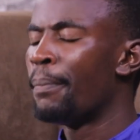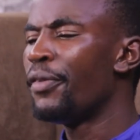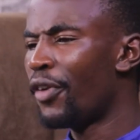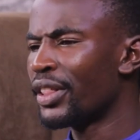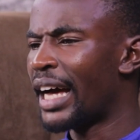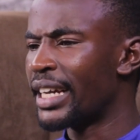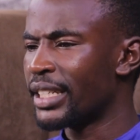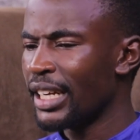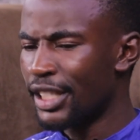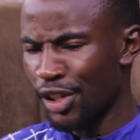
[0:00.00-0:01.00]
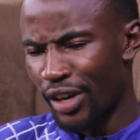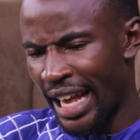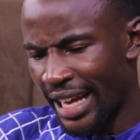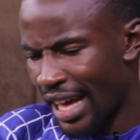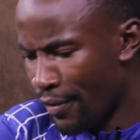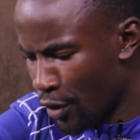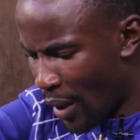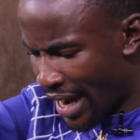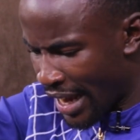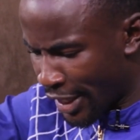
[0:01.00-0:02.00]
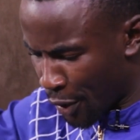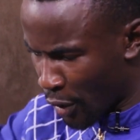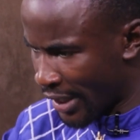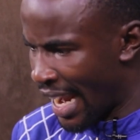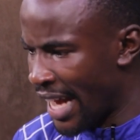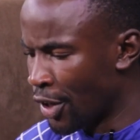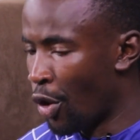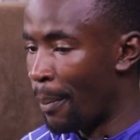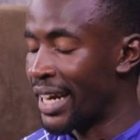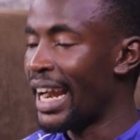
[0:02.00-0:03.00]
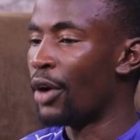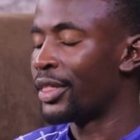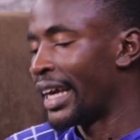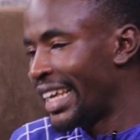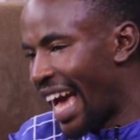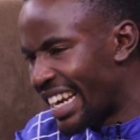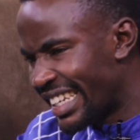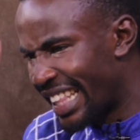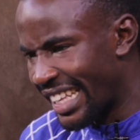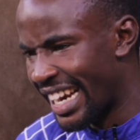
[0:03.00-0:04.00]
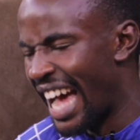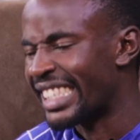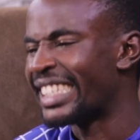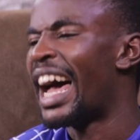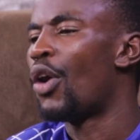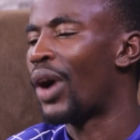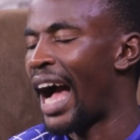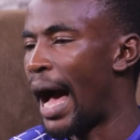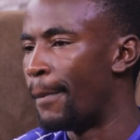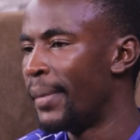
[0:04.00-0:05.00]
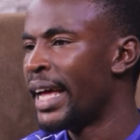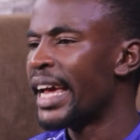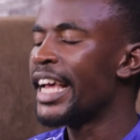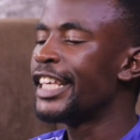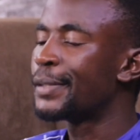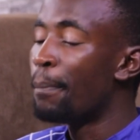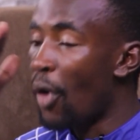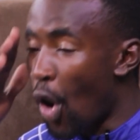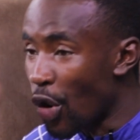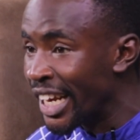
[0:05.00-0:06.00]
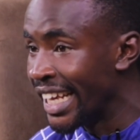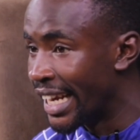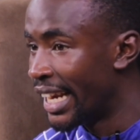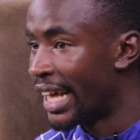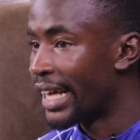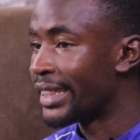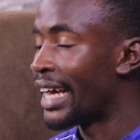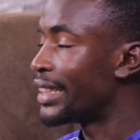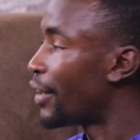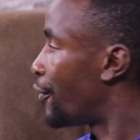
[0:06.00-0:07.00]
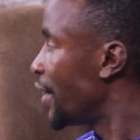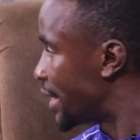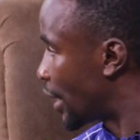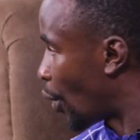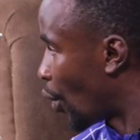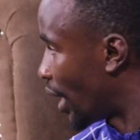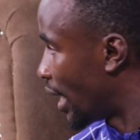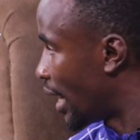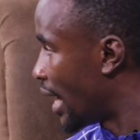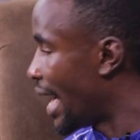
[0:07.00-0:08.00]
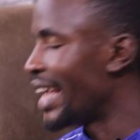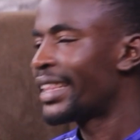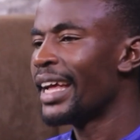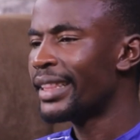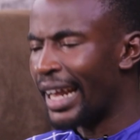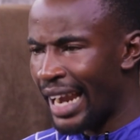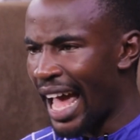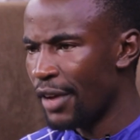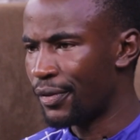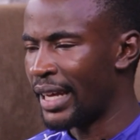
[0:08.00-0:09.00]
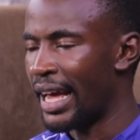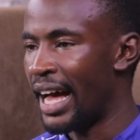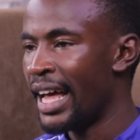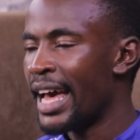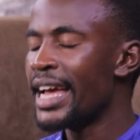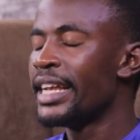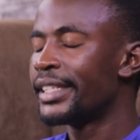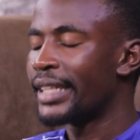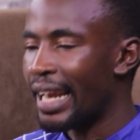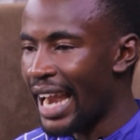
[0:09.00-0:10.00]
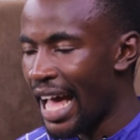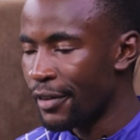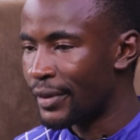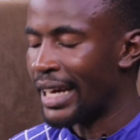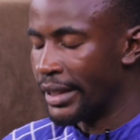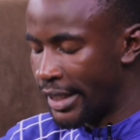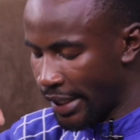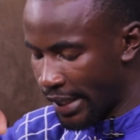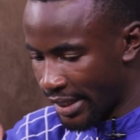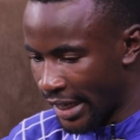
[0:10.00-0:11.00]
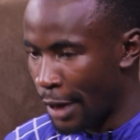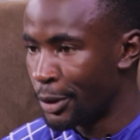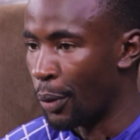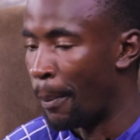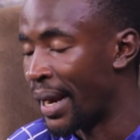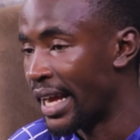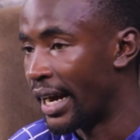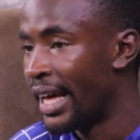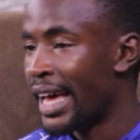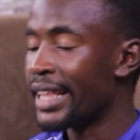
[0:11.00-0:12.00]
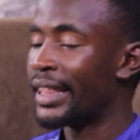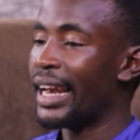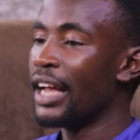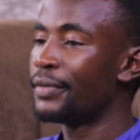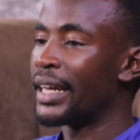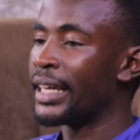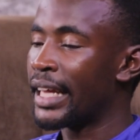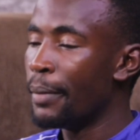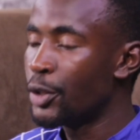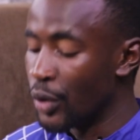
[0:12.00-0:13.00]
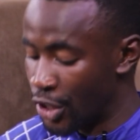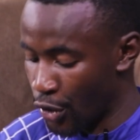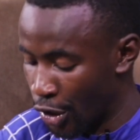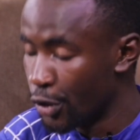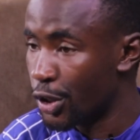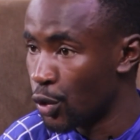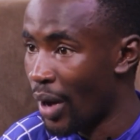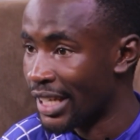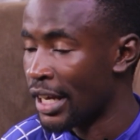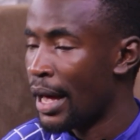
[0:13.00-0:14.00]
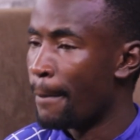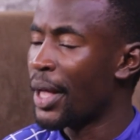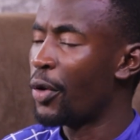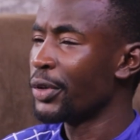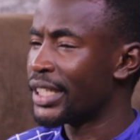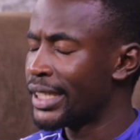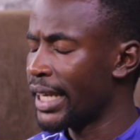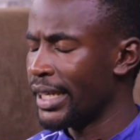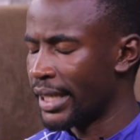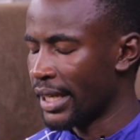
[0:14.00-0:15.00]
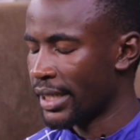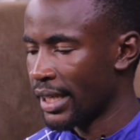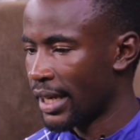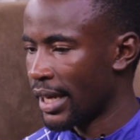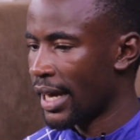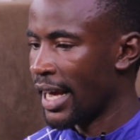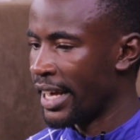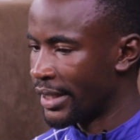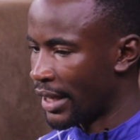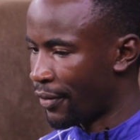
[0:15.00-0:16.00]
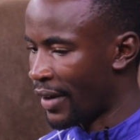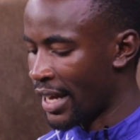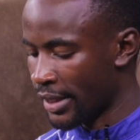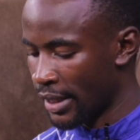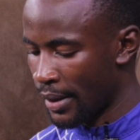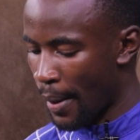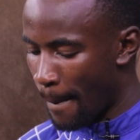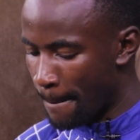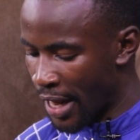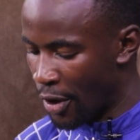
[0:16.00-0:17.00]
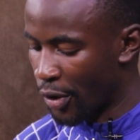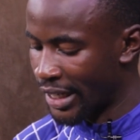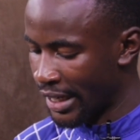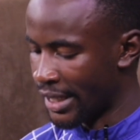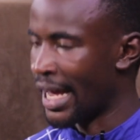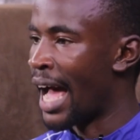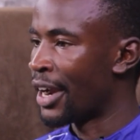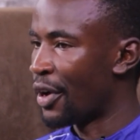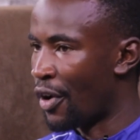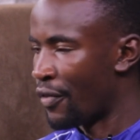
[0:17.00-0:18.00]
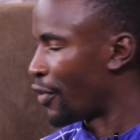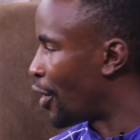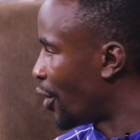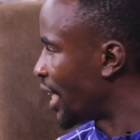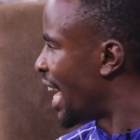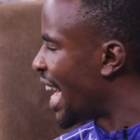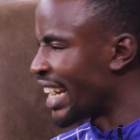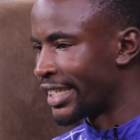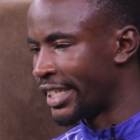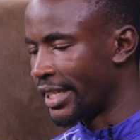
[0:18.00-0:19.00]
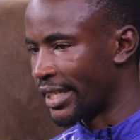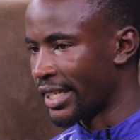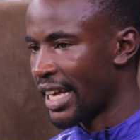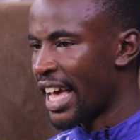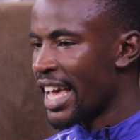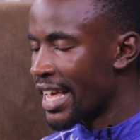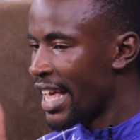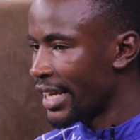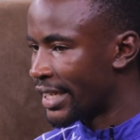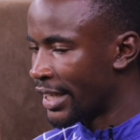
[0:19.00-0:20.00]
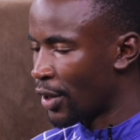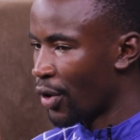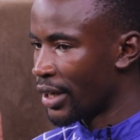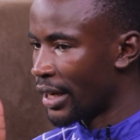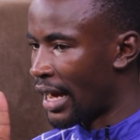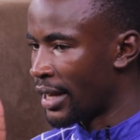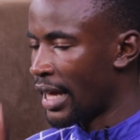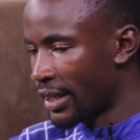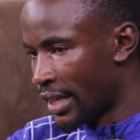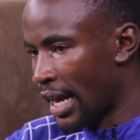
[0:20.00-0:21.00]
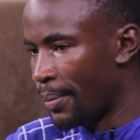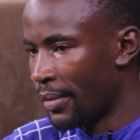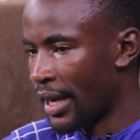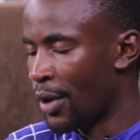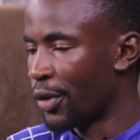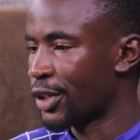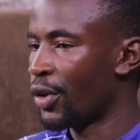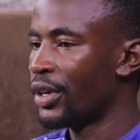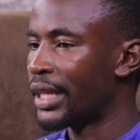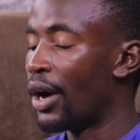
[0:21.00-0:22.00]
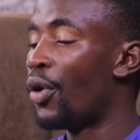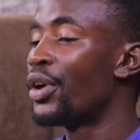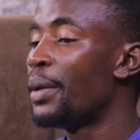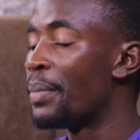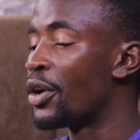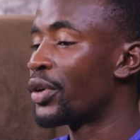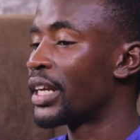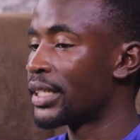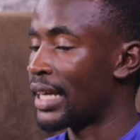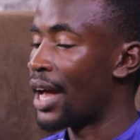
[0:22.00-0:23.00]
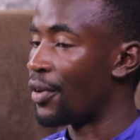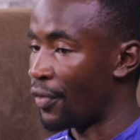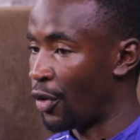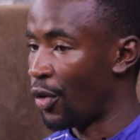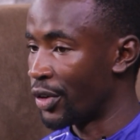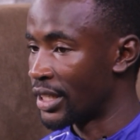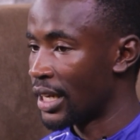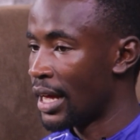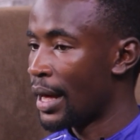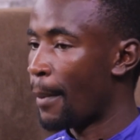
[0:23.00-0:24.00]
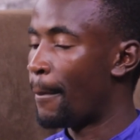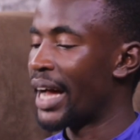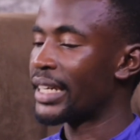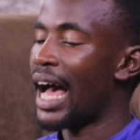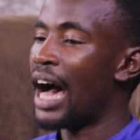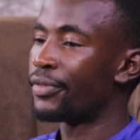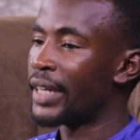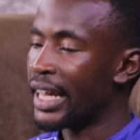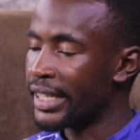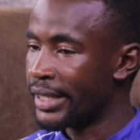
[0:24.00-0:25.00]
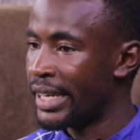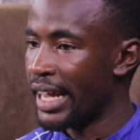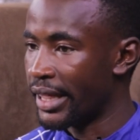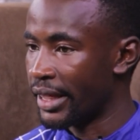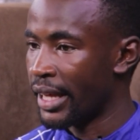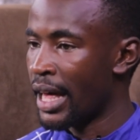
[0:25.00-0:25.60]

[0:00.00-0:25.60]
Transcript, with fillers: before that, it's not like everyone else was lying. No, but now the reality that has now come is more real than the physical. And then the life there, it is the life that Jesus came to bring, the life that he came to introduce to us, because Jesus, he is the first begotten Son of God. And Jesus, yes, he's called, at that time, he was called the only begotten Son of God. But after his death,